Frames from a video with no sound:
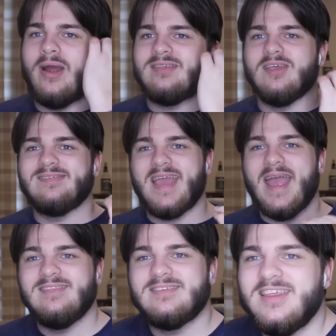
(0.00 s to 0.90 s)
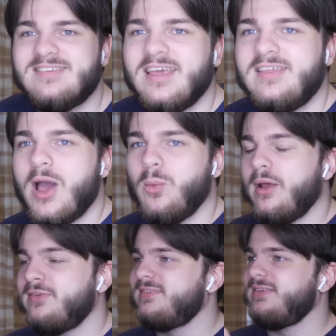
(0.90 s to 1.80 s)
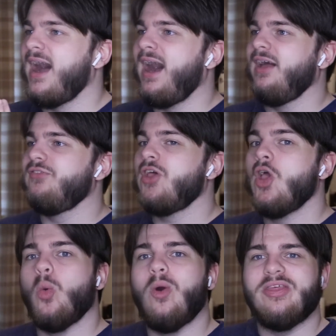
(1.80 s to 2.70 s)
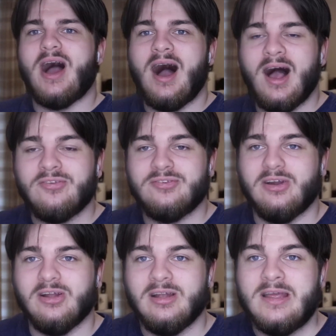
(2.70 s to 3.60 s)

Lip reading: right, so let's get into this thing then. Let's start with Arsenal